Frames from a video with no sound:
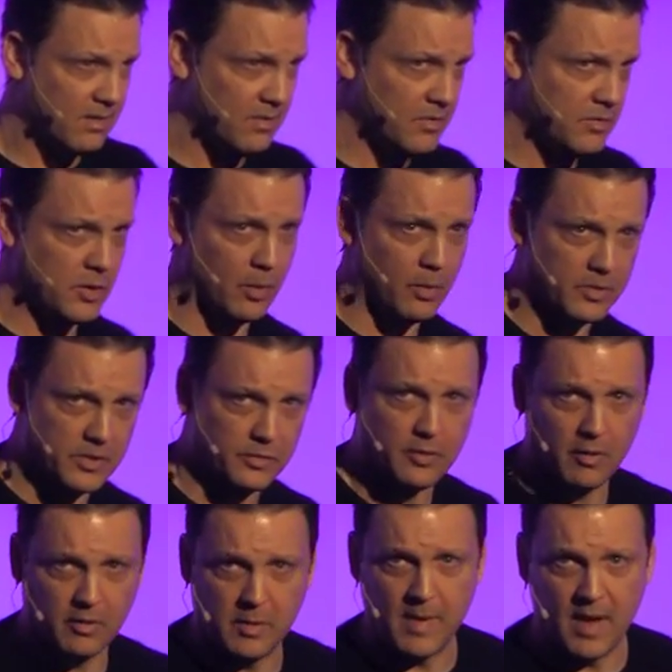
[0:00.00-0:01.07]
Joel just
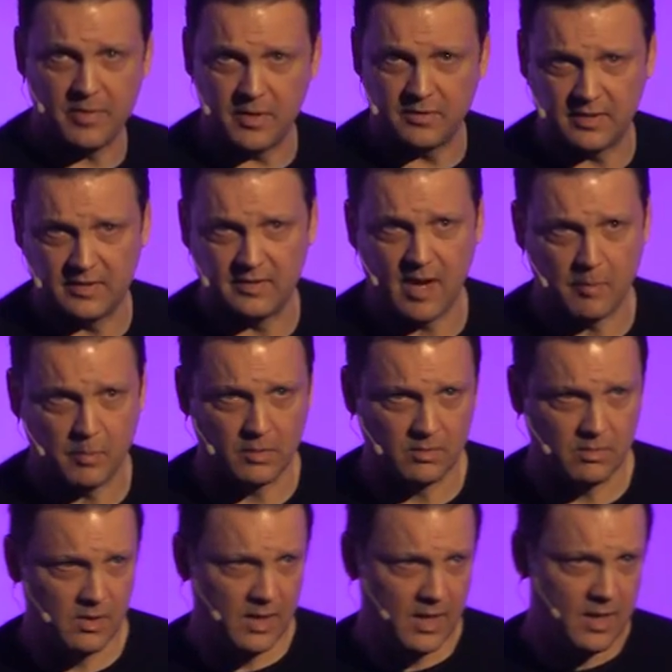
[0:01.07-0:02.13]
talked about this example,
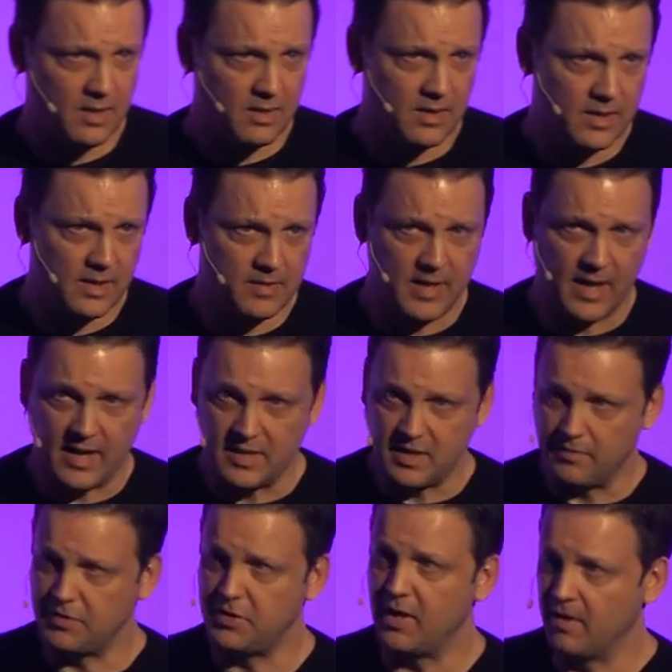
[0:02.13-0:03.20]
the idea
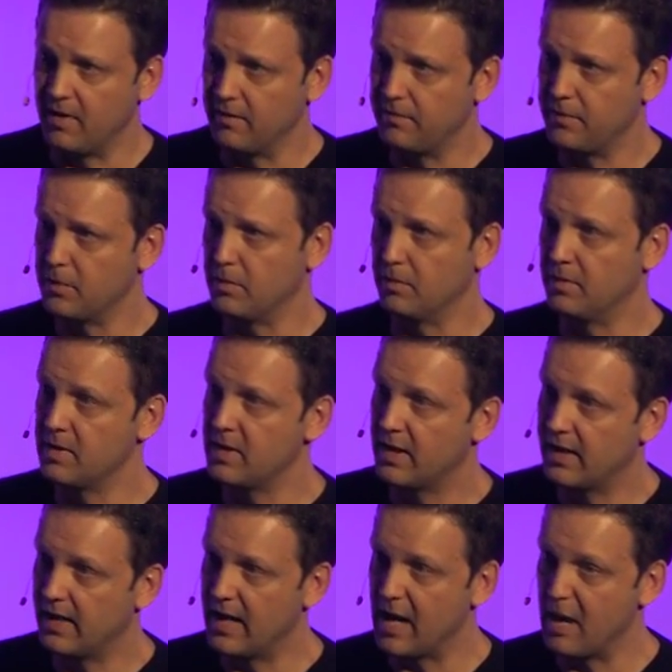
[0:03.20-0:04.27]
of sharing food.
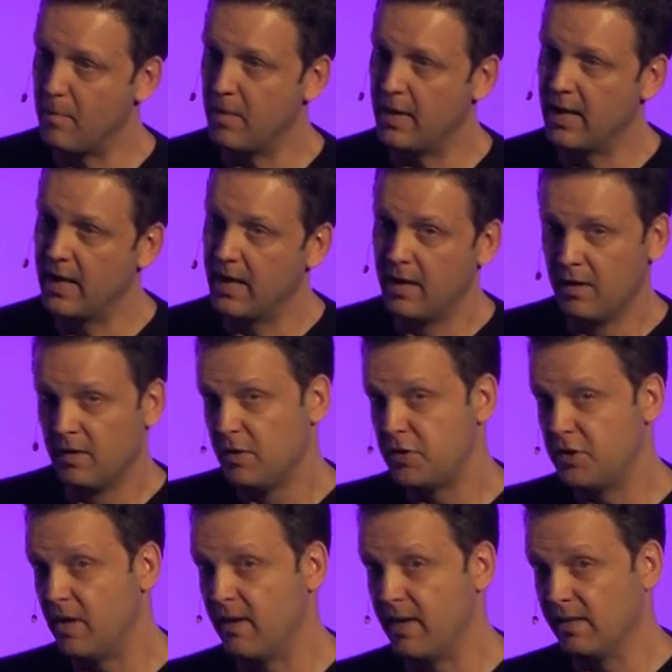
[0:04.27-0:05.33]
Um,
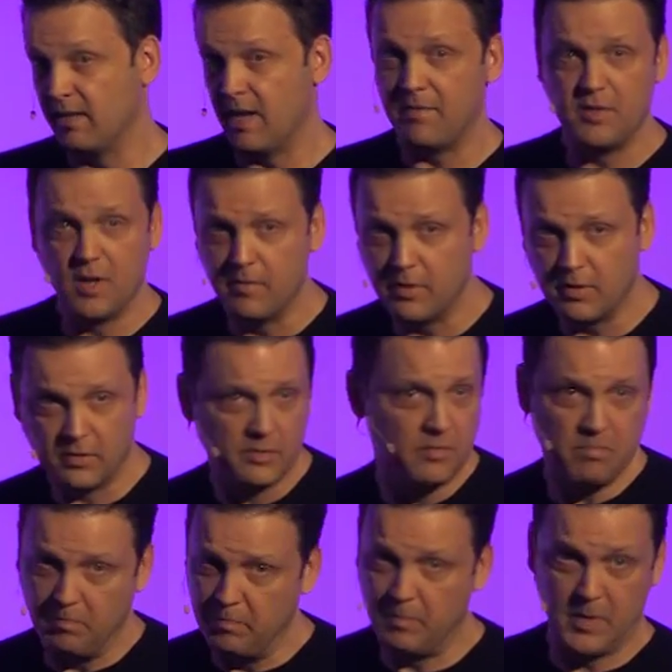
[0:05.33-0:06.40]
sharing leftovers,
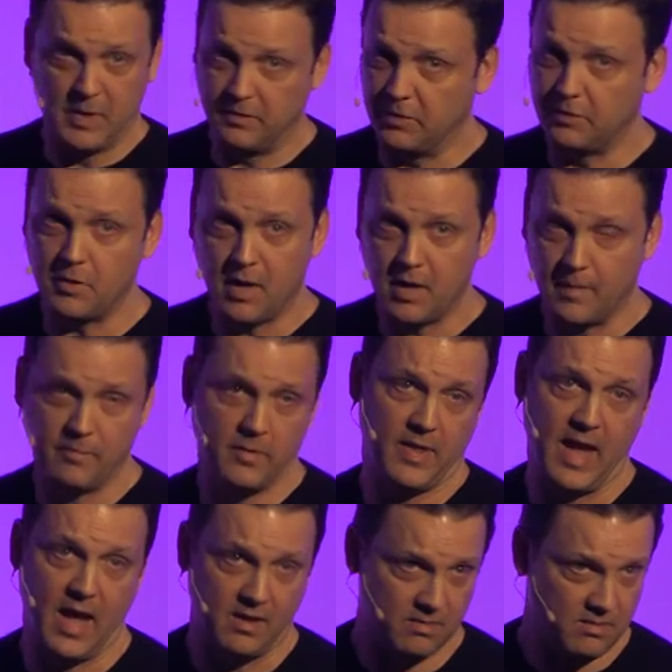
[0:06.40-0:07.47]
there's a startup for
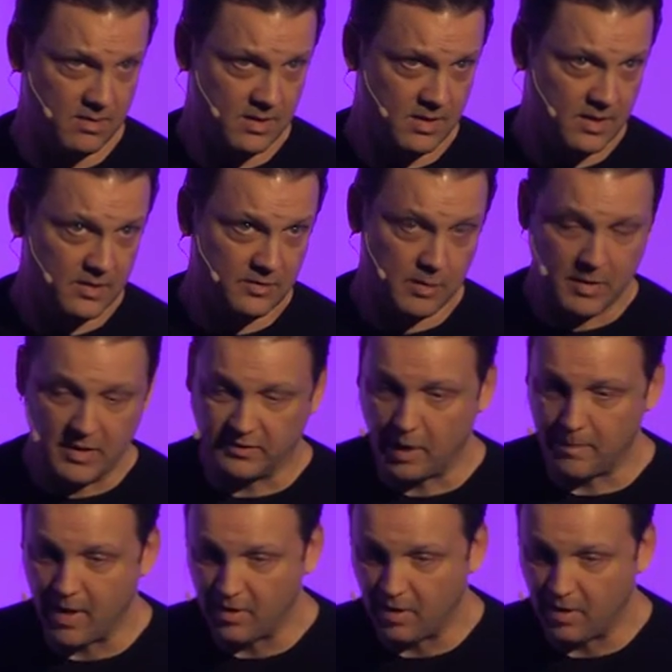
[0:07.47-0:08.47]
that. Somebody's come out